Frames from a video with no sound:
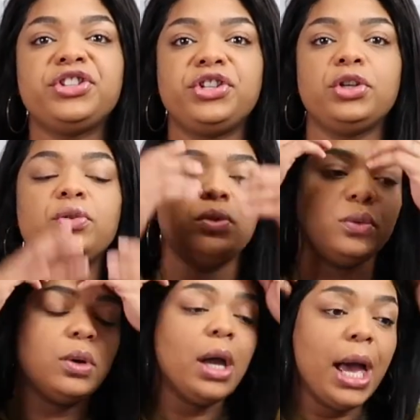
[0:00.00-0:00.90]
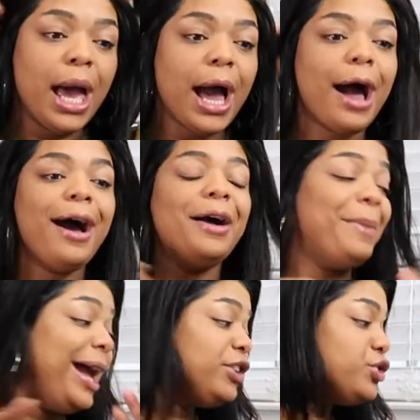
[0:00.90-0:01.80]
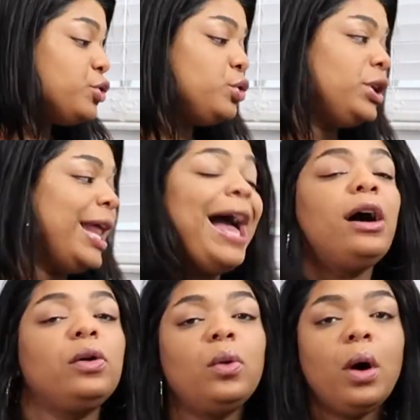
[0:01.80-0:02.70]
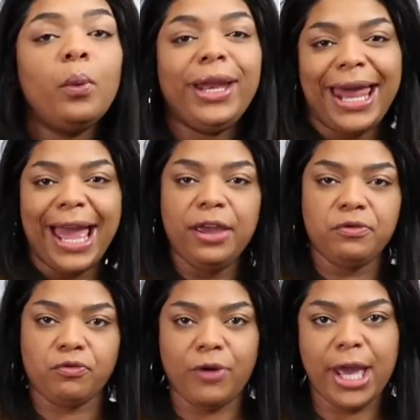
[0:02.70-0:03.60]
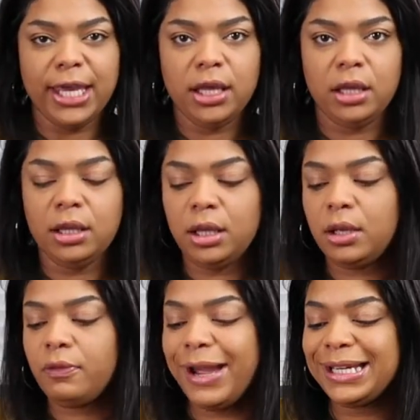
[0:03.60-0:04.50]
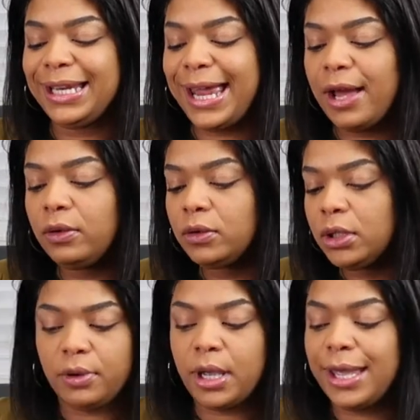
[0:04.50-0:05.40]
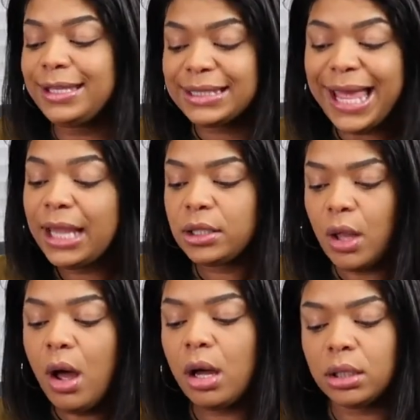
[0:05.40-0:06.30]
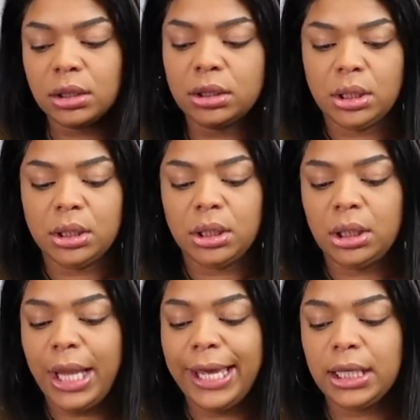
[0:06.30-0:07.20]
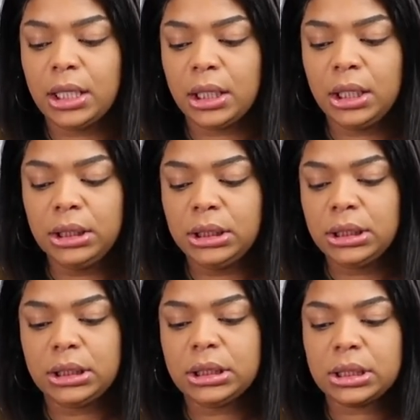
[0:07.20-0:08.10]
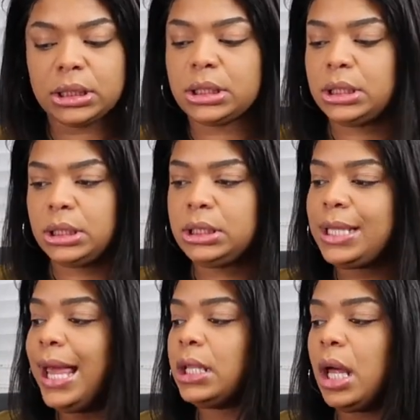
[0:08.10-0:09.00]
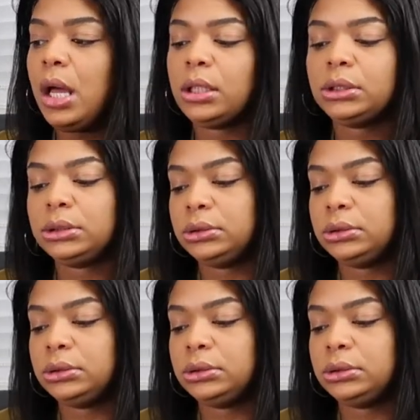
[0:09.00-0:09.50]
to, mind you, now when I write it out, it's not long. Like it's not long.